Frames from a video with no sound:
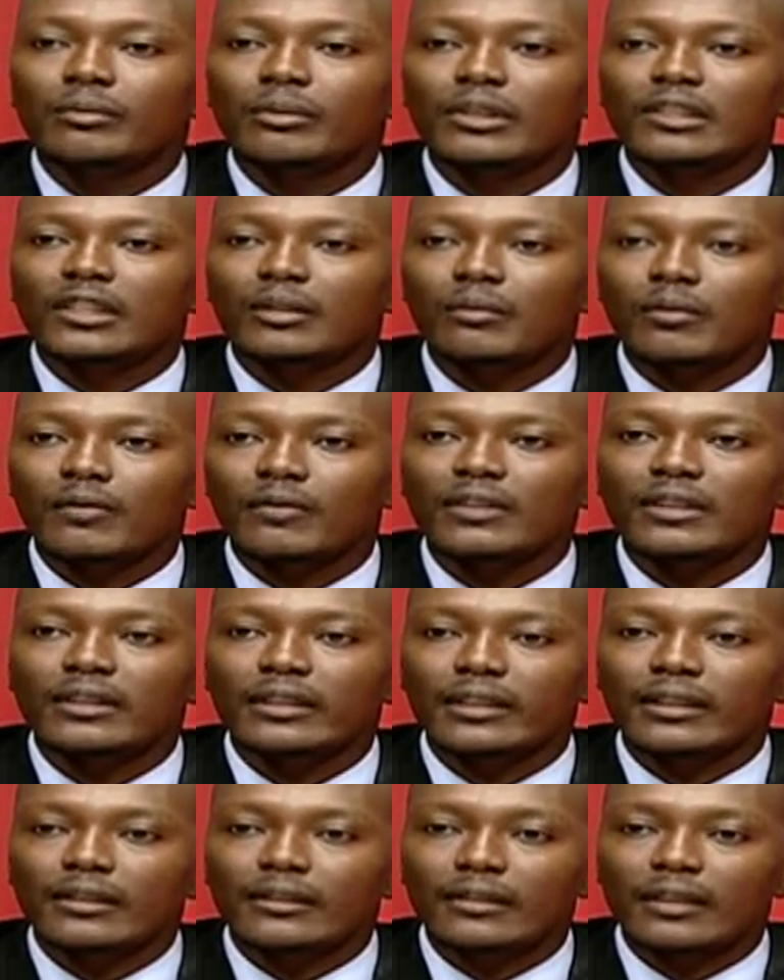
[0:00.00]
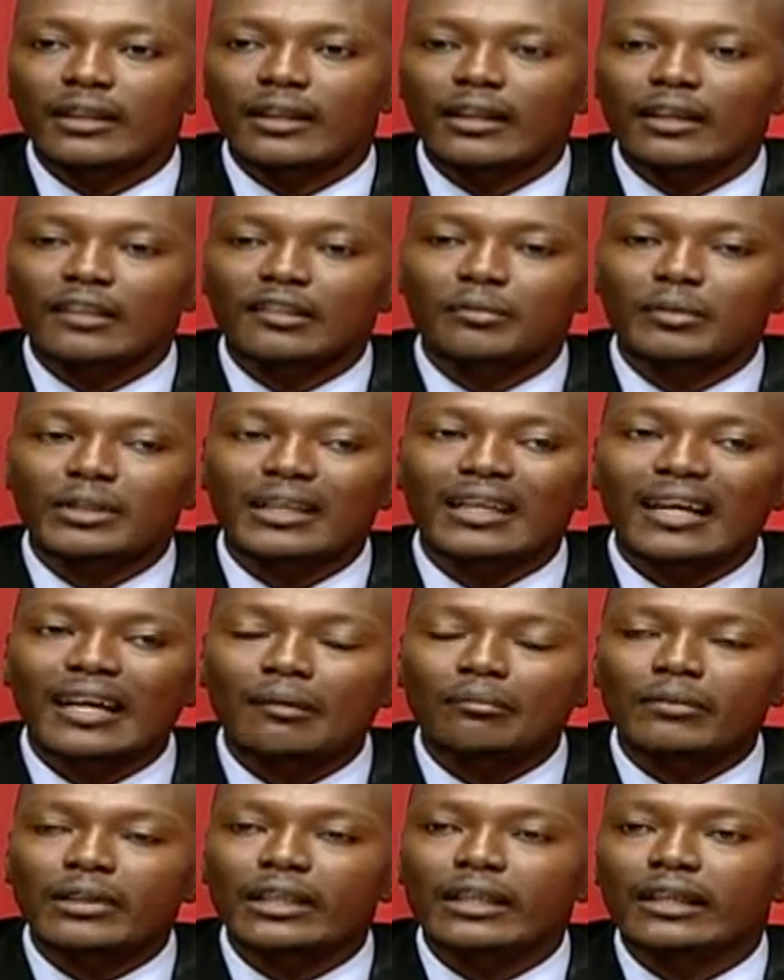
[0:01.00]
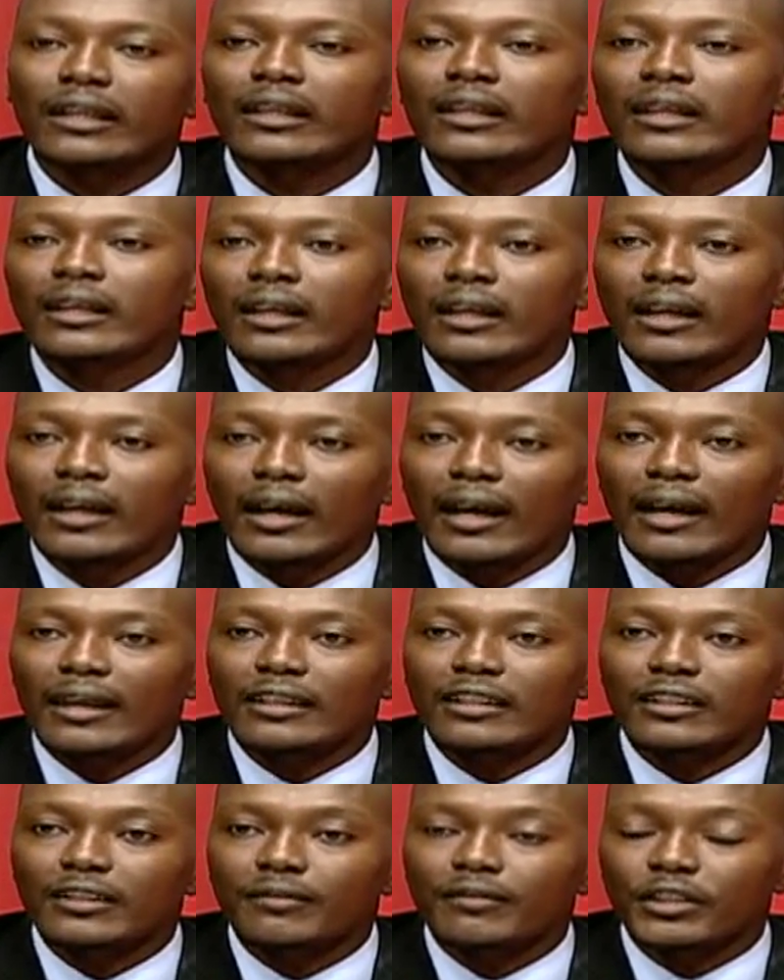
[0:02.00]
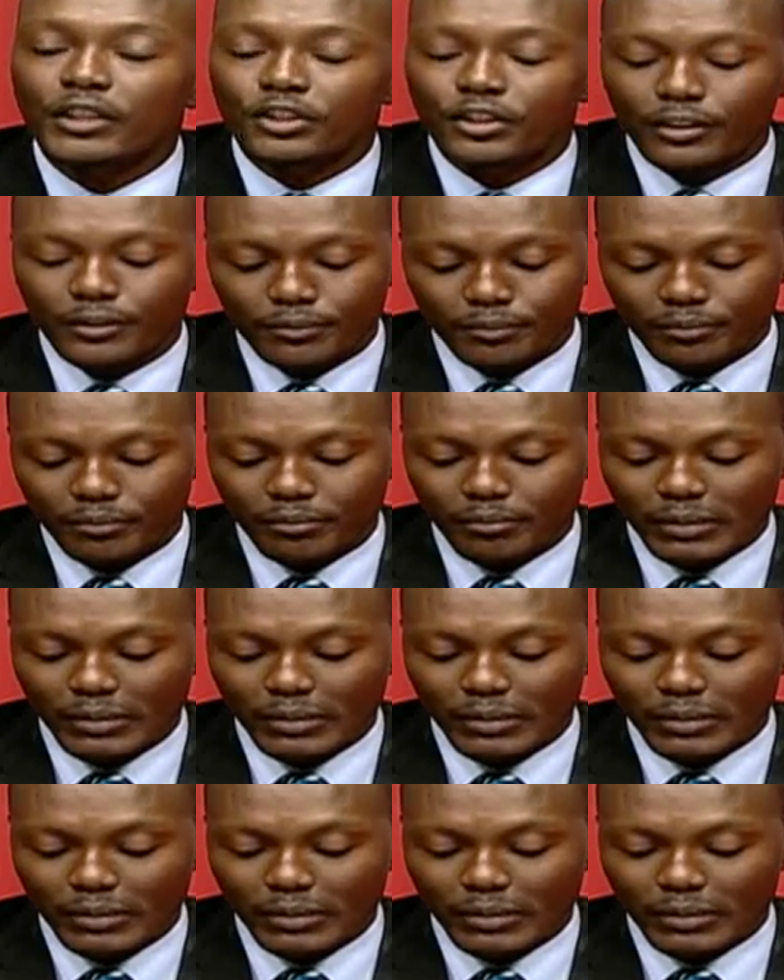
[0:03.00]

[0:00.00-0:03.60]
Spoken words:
with some of the things that has been happening at the division,